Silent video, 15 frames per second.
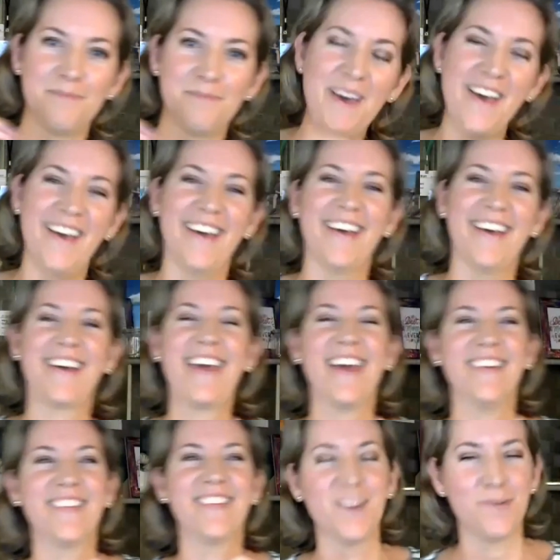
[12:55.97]

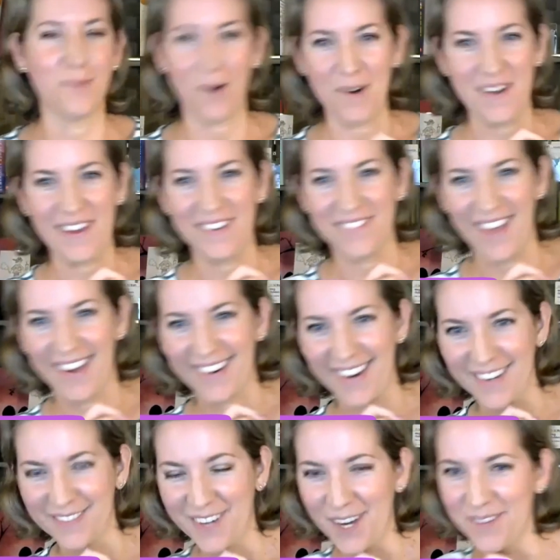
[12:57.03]
in the wording of that kind
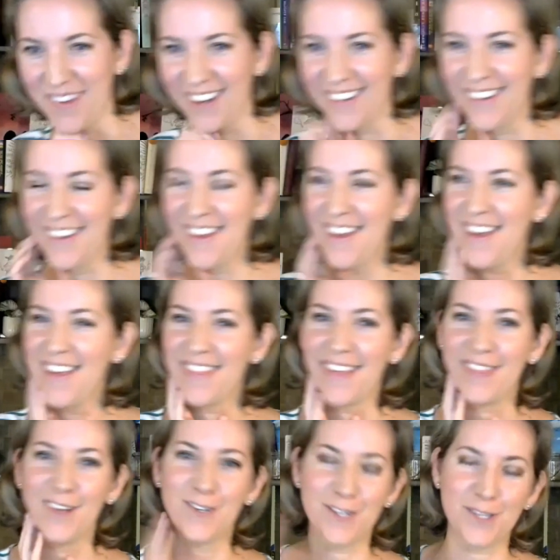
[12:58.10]
of comment that
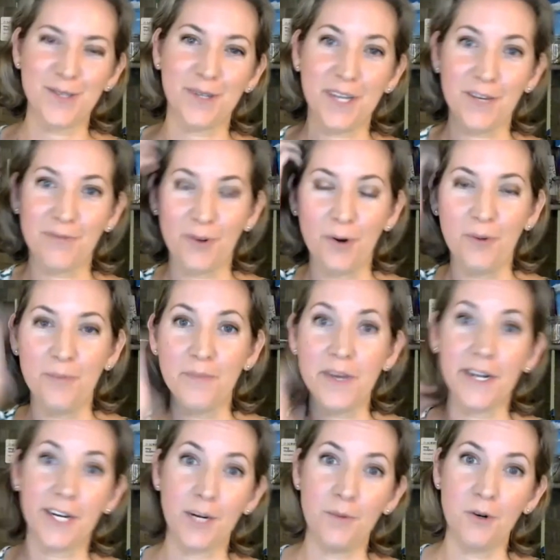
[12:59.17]
they're just looking for me
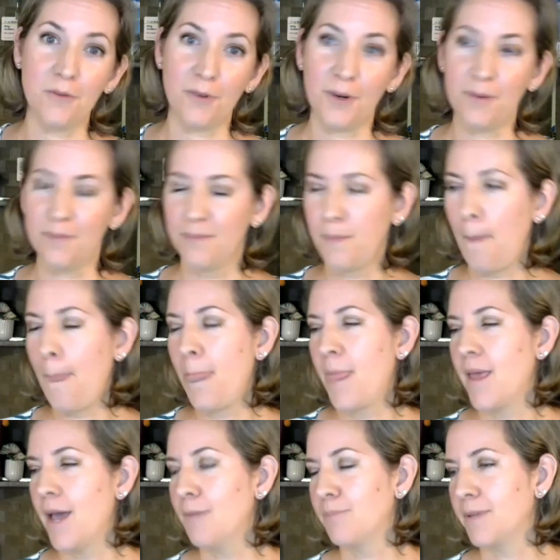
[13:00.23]
to come over
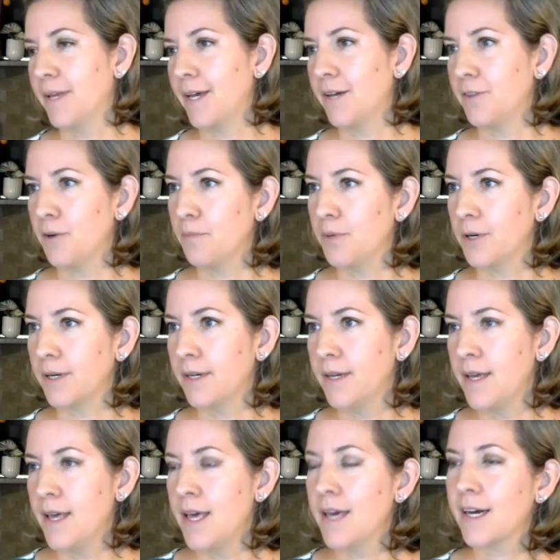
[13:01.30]
and play on their book.
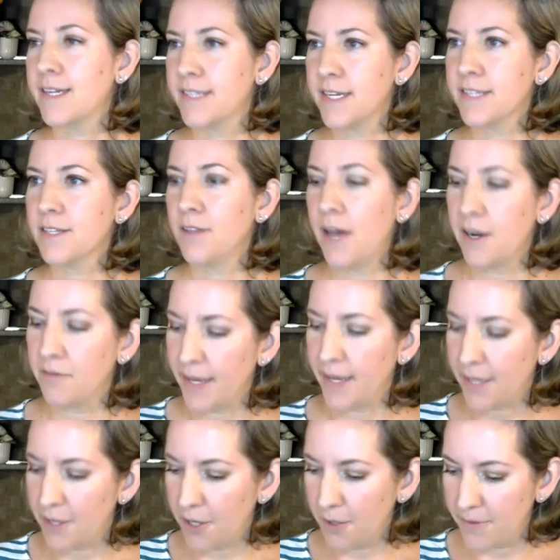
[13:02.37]
Because it is a lot of
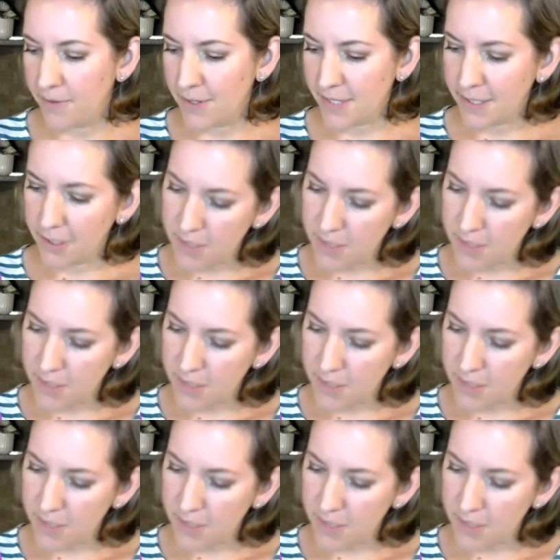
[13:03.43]
like, you know, there's a little